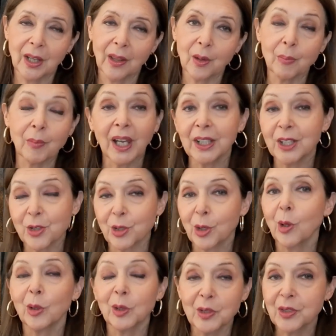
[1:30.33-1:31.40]
the mannish
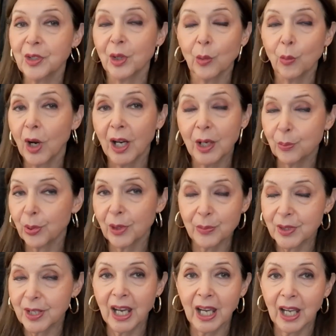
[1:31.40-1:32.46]
collars and the wide
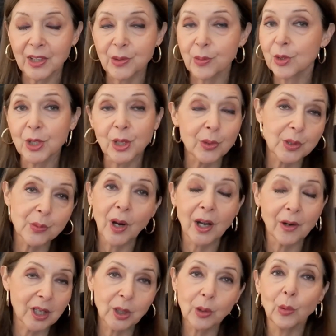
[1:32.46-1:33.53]
brimmed hats, well, she was
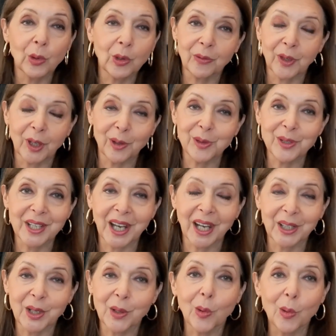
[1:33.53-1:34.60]
wearing all of those in
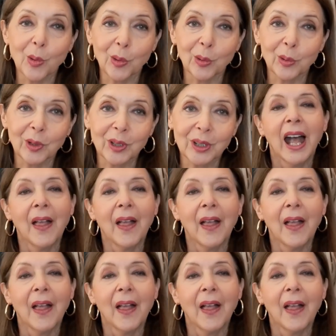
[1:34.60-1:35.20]
Annie Hall.